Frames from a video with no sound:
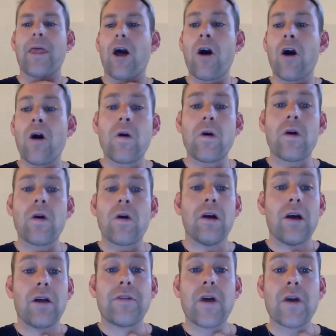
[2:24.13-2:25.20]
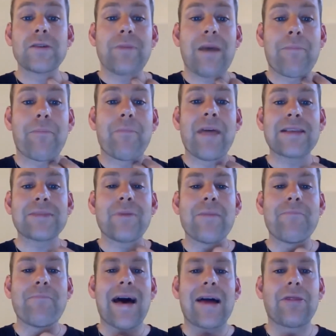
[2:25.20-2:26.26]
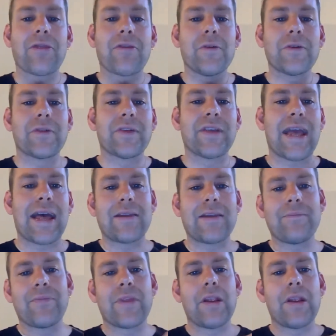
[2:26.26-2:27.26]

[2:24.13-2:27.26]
oh, there's my bad thoughts again.